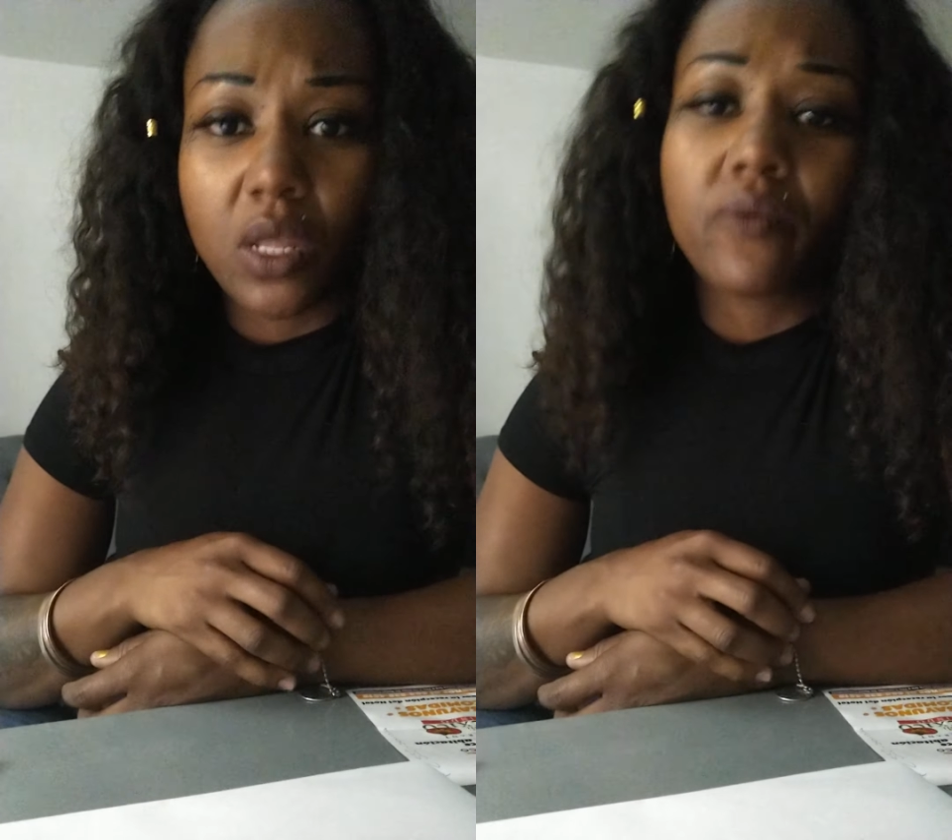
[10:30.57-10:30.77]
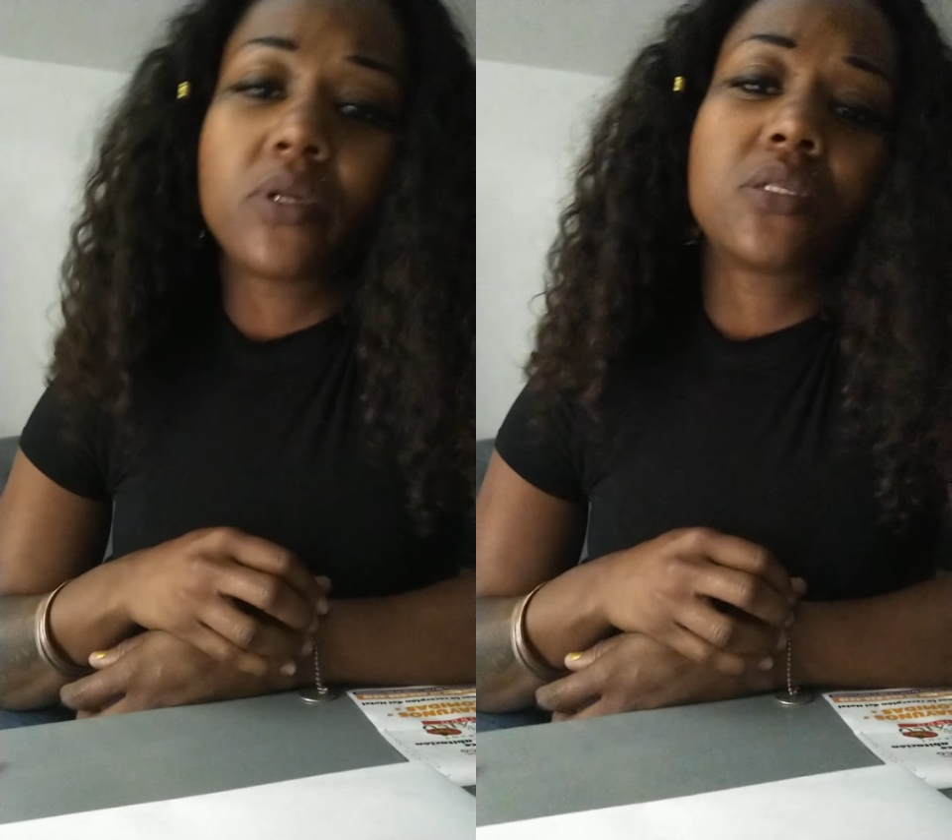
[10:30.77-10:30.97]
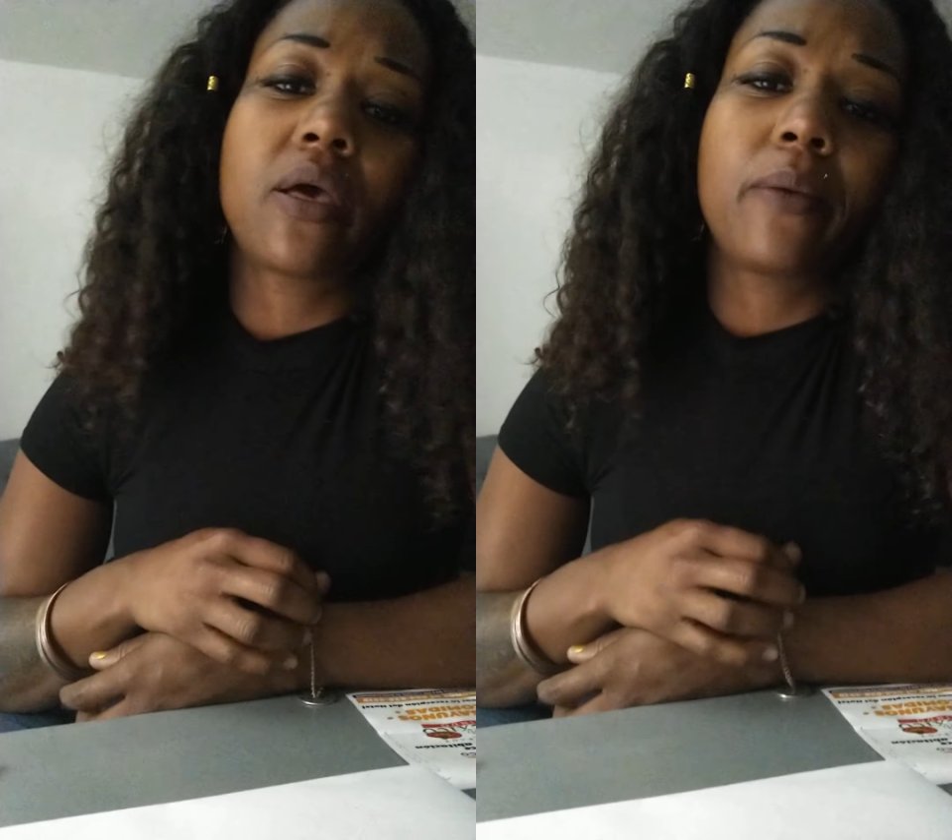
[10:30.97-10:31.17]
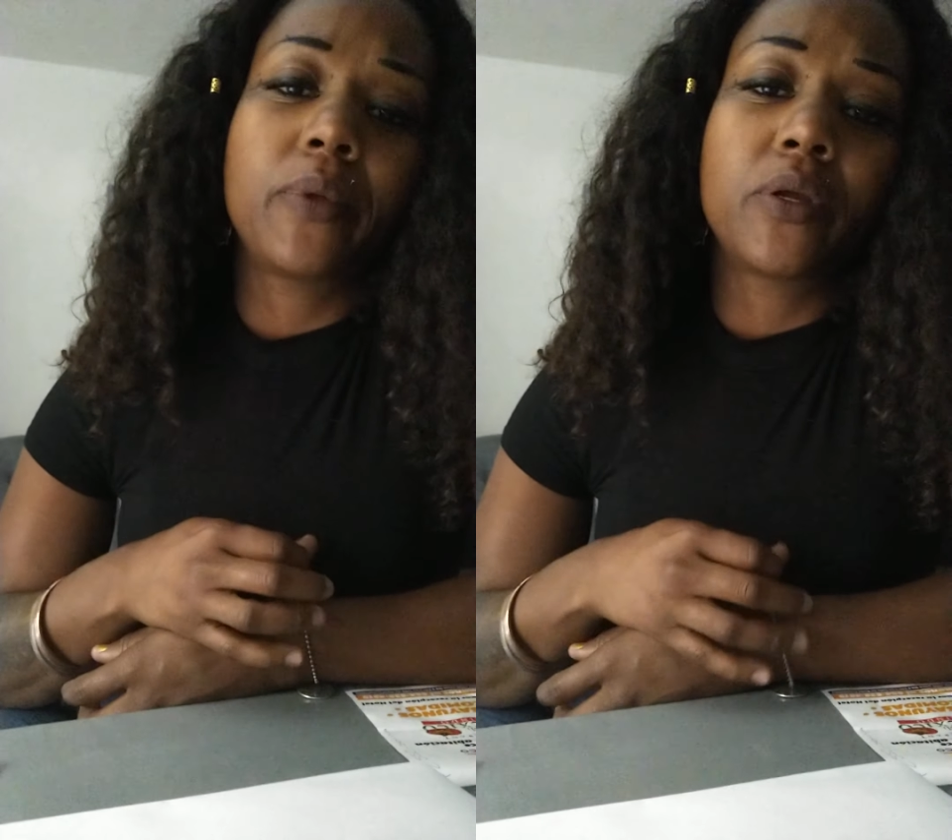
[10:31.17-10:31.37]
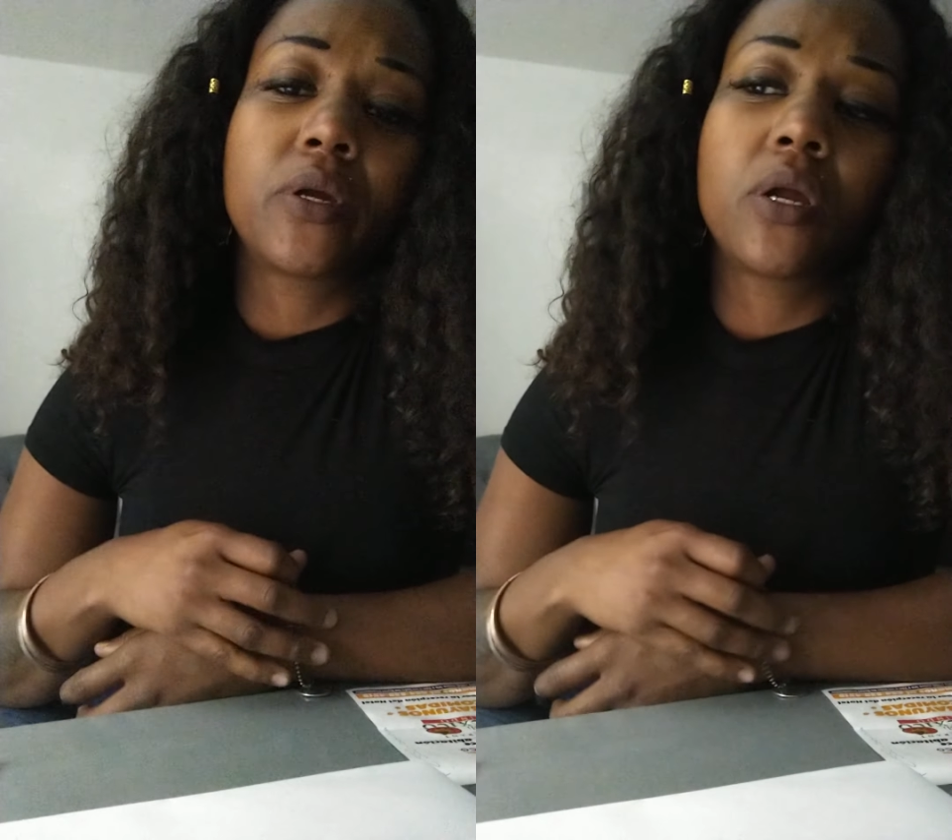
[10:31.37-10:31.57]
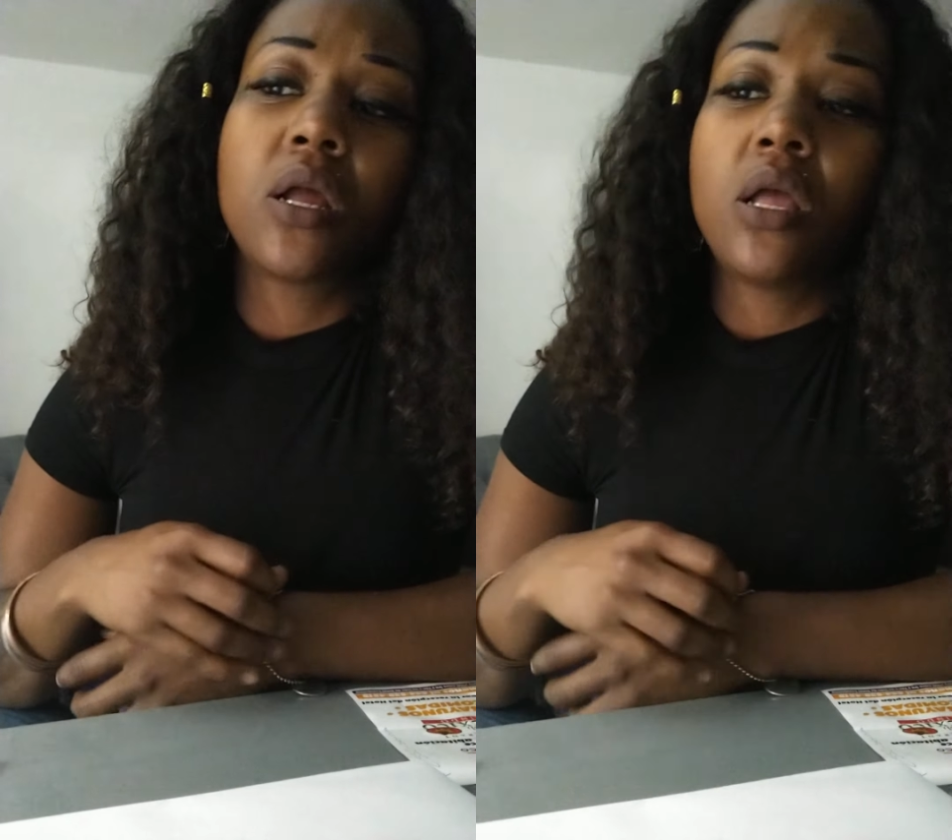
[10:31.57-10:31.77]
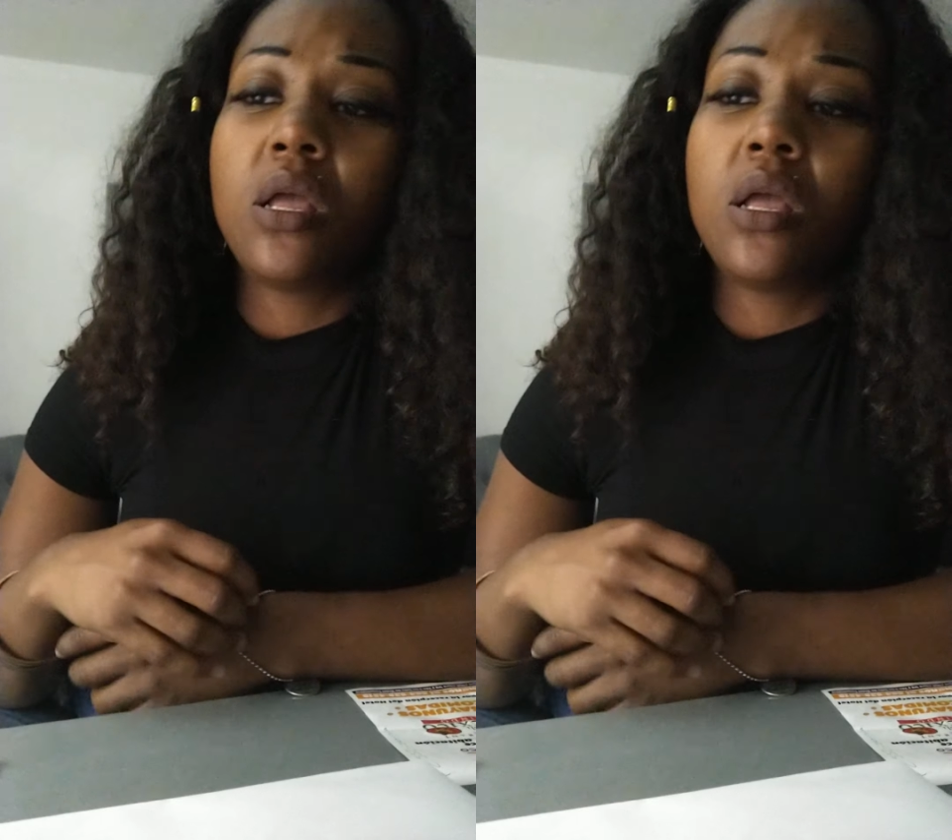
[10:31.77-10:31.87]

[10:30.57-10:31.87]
Have a good time here